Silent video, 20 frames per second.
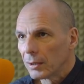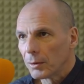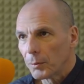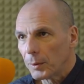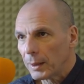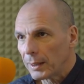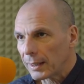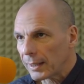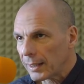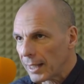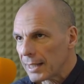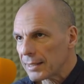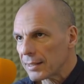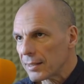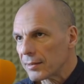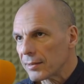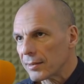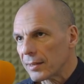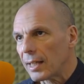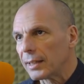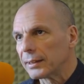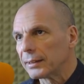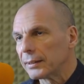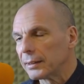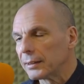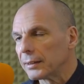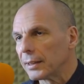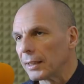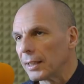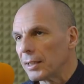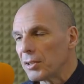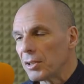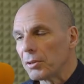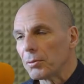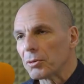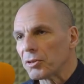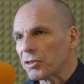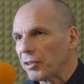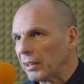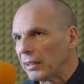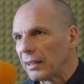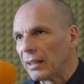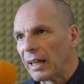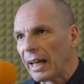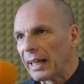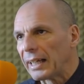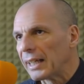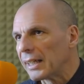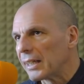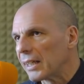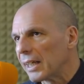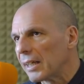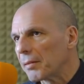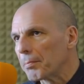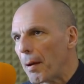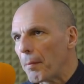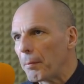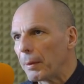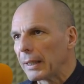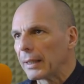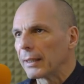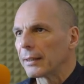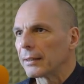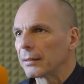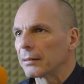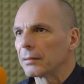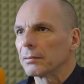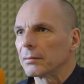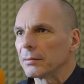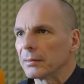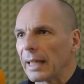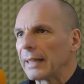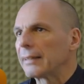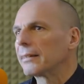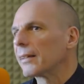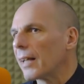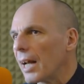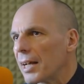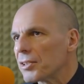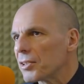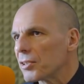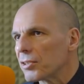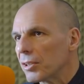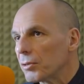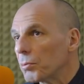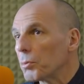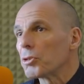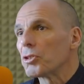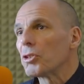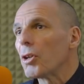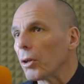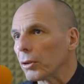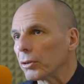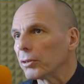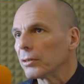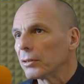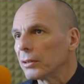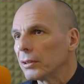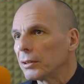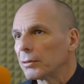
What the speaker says: When the crisis started in Greece, it was treated like a Greek public debt crisis. It was not.